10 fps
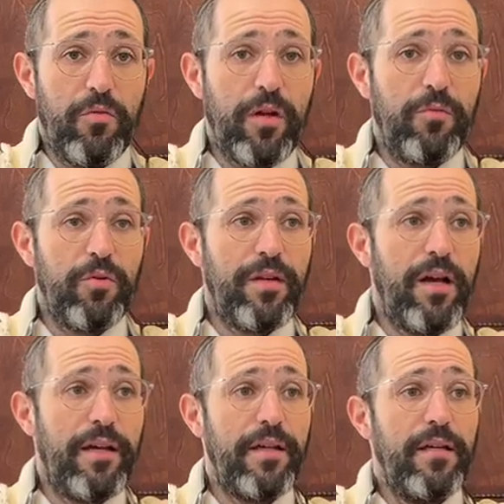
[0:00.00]
Morning,
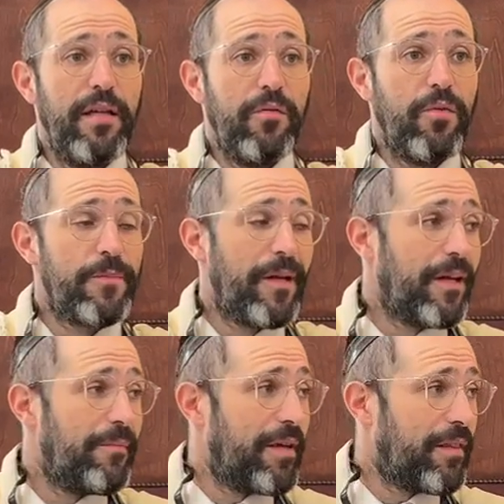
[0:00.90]
Abotai. We were
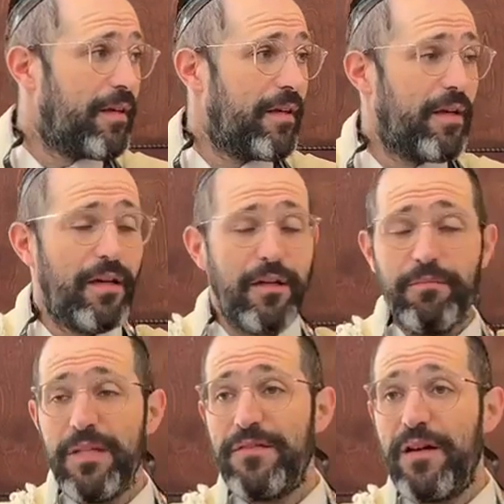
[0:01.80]
speaking about the
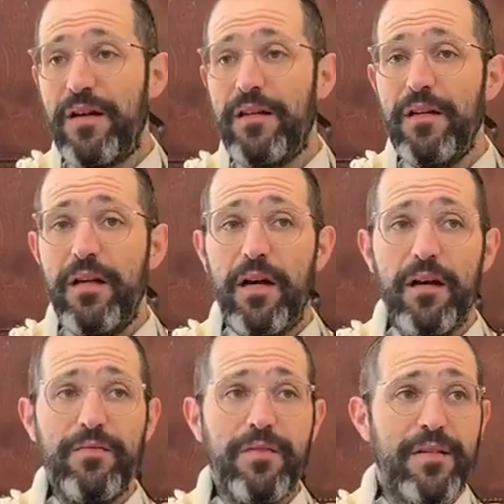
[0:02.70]
mitzvah
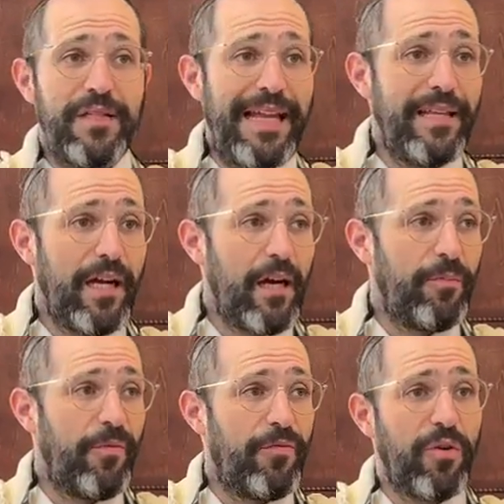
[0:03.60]
of standing
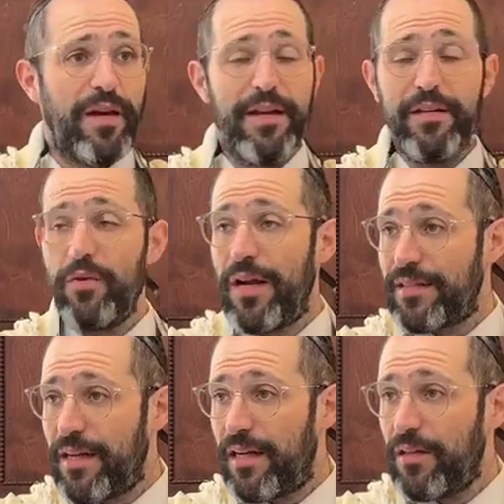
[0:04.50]
up for a Torah
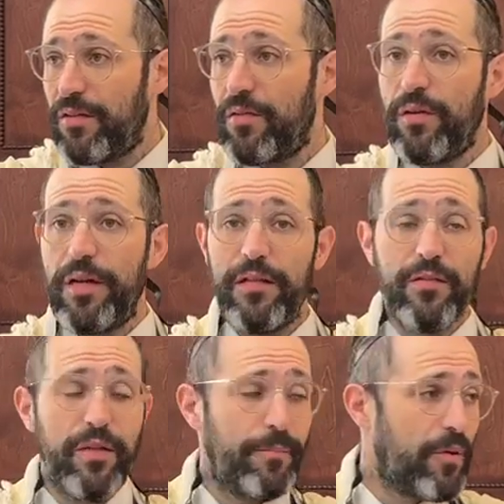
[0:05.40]
scholar or an
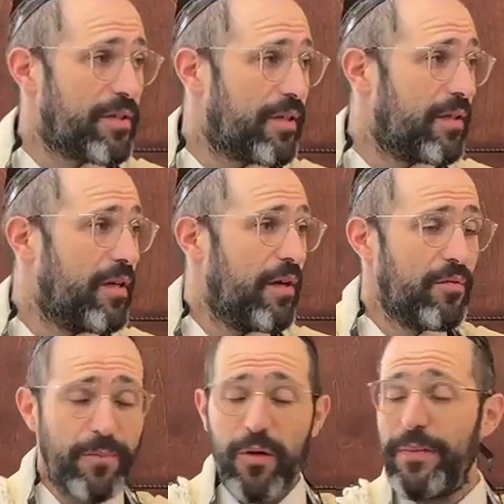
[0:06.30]
elderly person. We
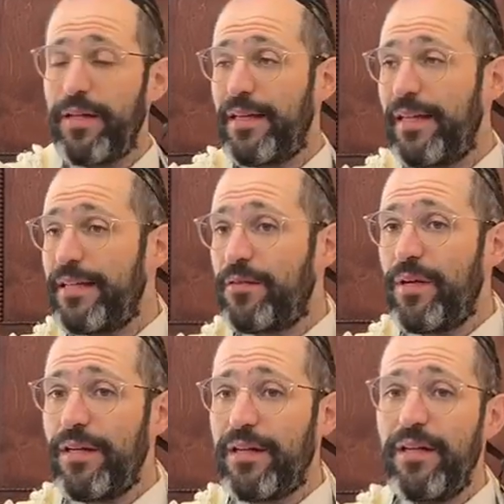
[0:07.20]
spoke about that last
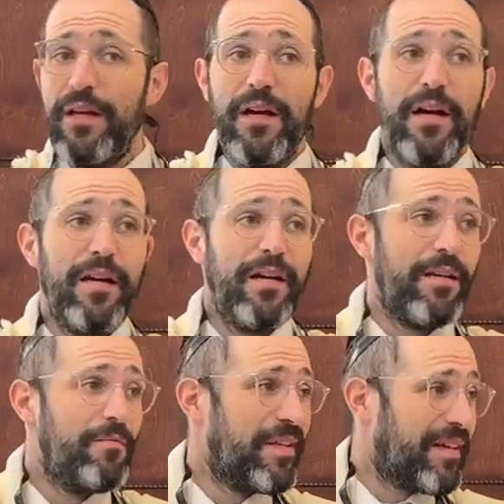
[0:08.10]
week.
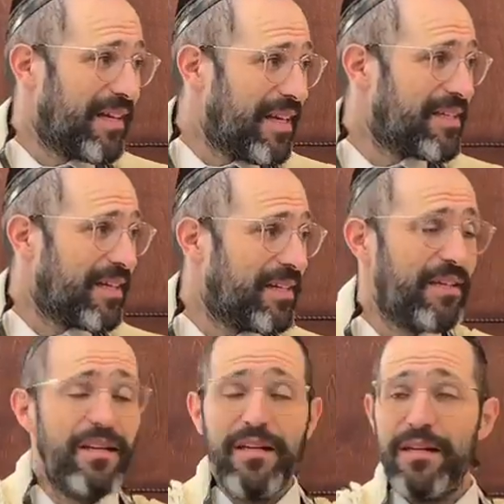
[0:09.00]
In Bita Knesset,
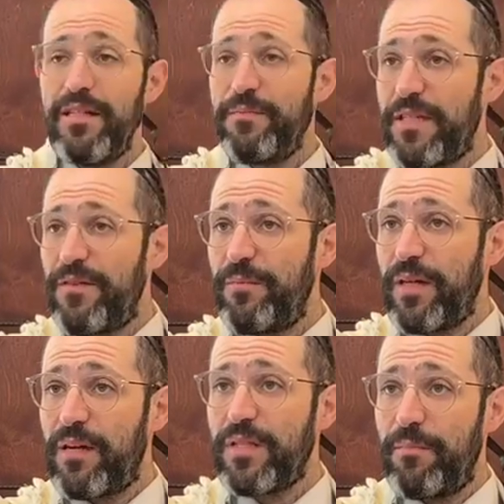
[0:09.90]
this mitzvah
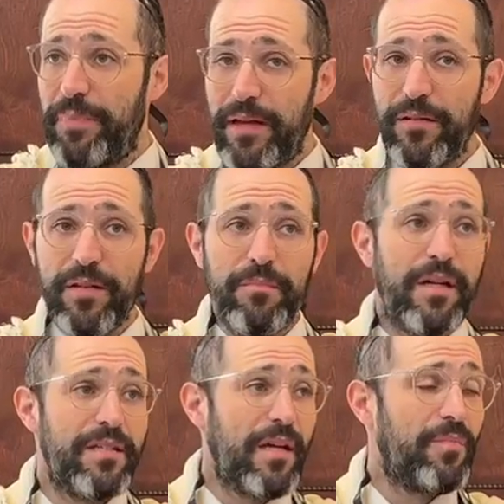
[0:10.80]
becomes compounded
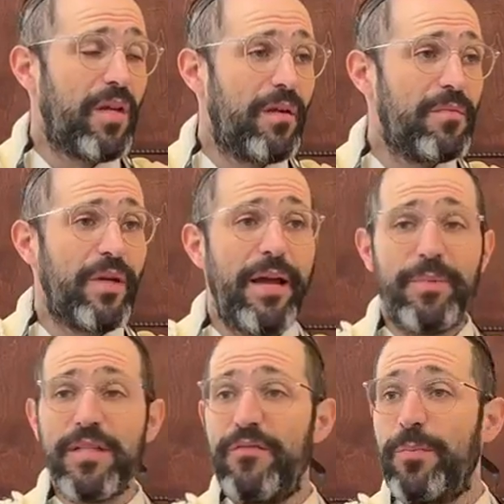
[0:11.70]
because sometimes what
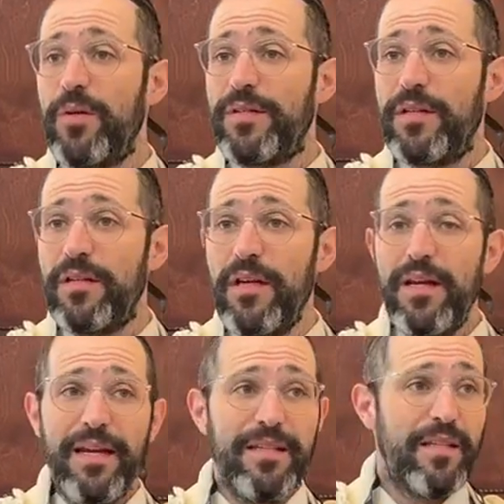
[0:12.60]
happens if a person
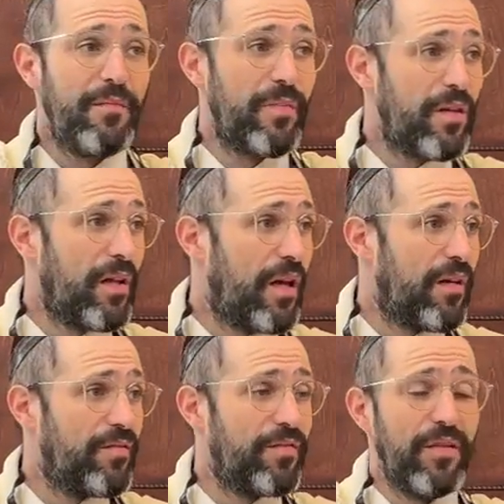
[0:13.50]
is in the middle
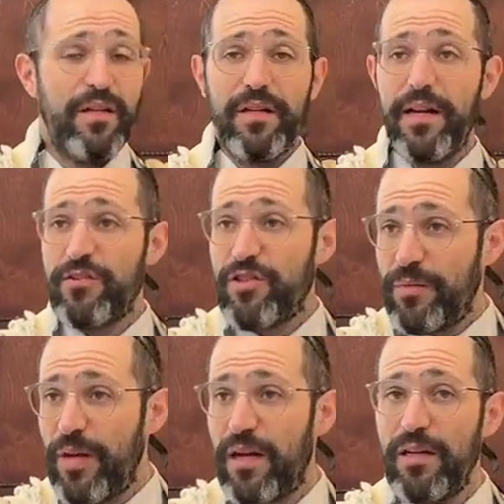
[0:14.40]
of Kriyat
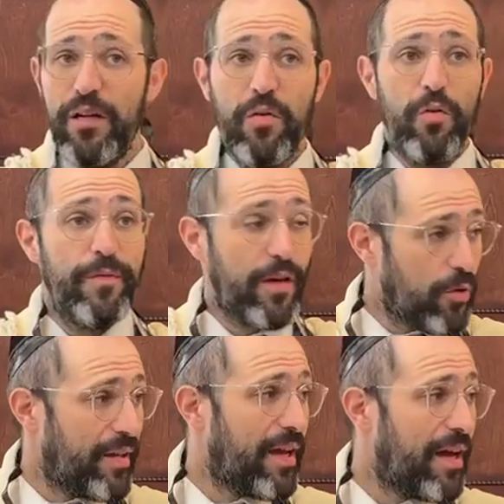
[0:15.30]
Shema,
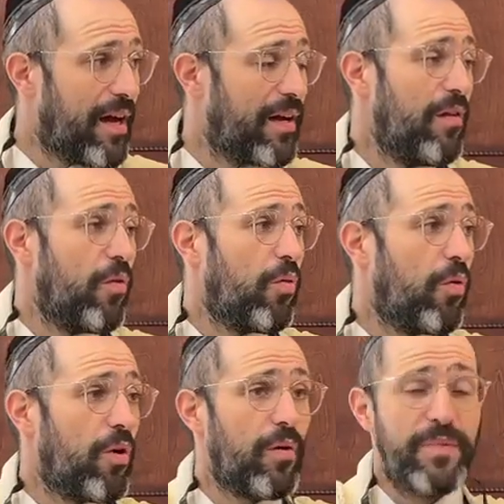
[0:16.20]
Uvrichoteha,
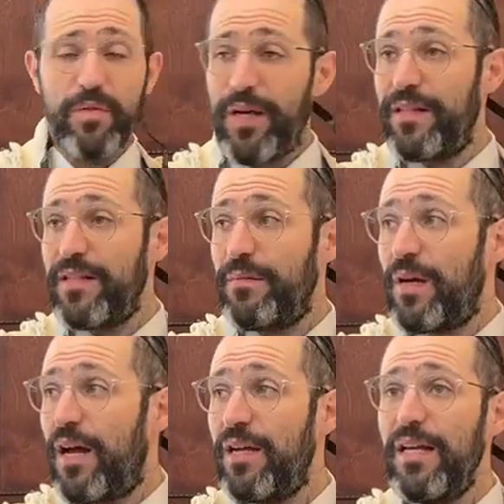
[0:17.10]
or Psukei
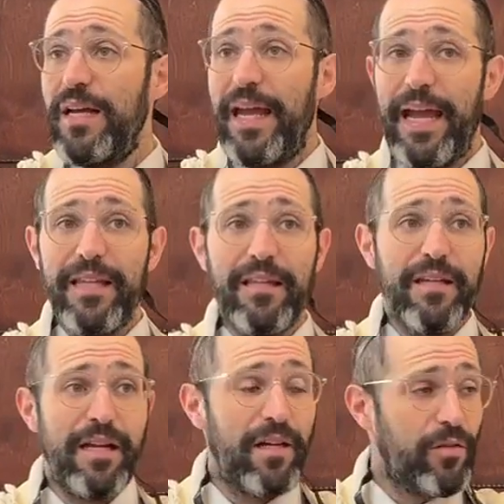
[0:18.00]
Dezimra, and
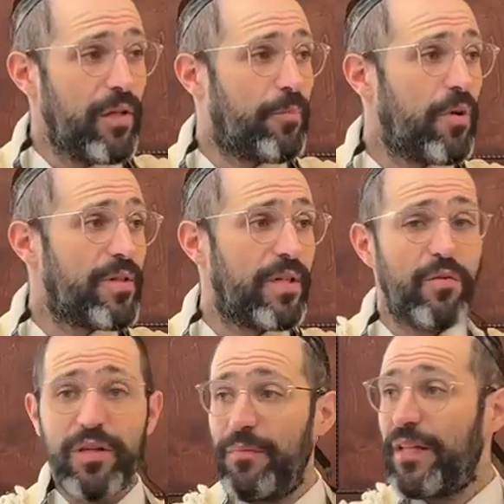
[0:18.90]
an elderly person
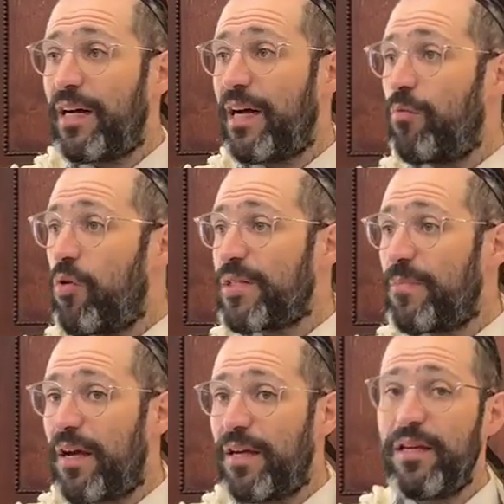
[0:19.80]
or a Talmid Chacham walks
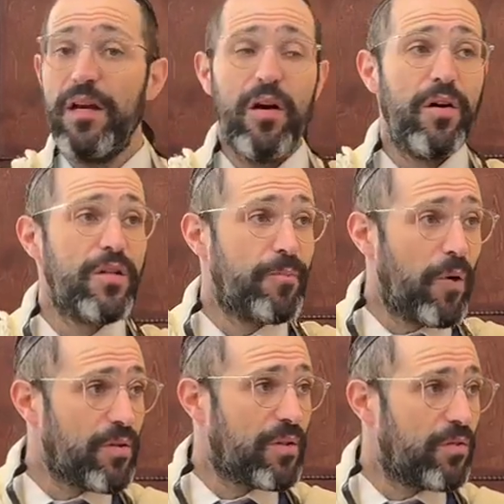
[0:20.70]
by. Are you
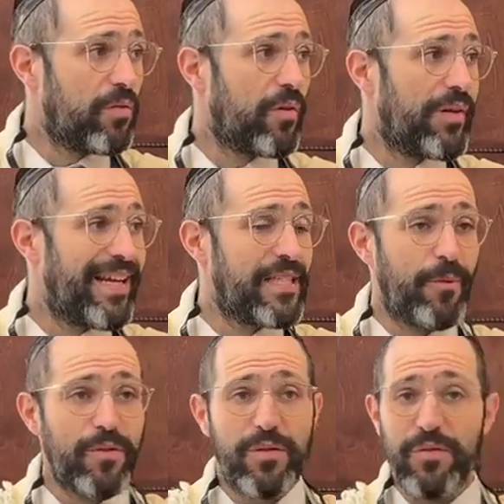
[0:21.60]
supposed to or are you not
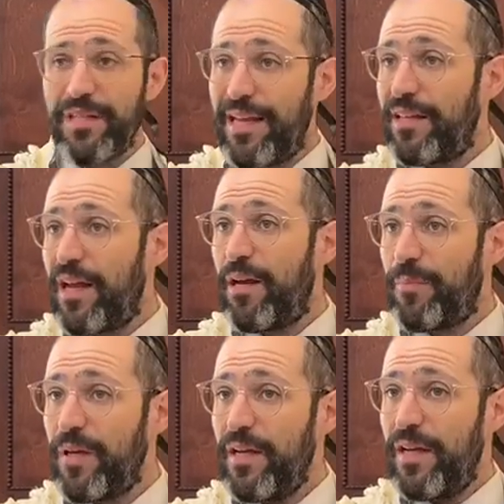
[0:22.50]
supposed to stand
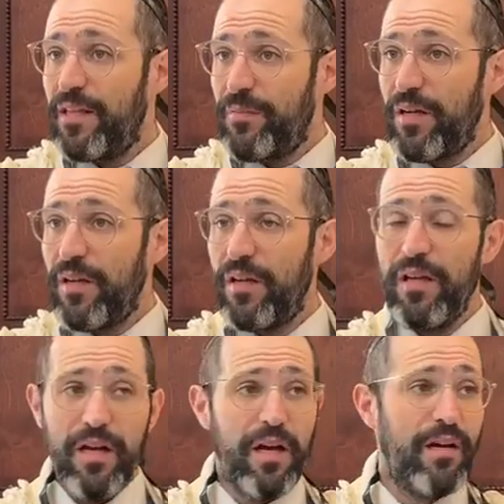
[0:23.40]
up in the
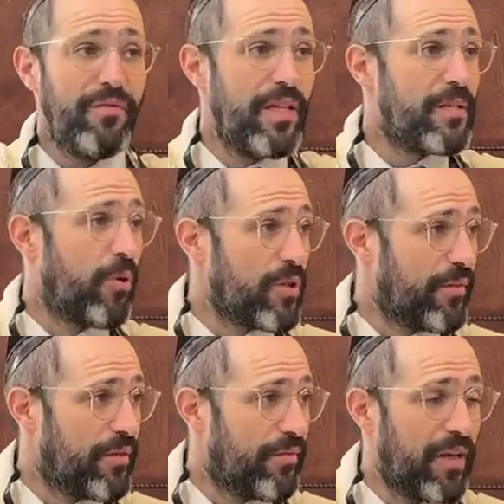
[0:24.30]
middle of these parts
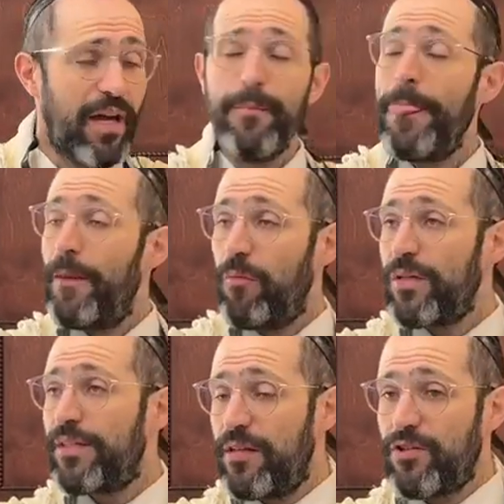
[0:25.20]
of tefillah?
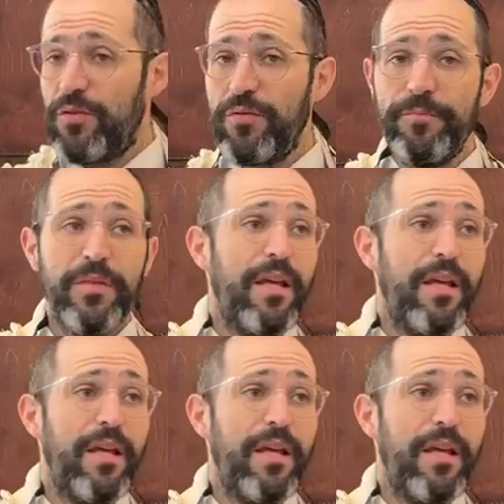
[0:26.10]
What's the issue?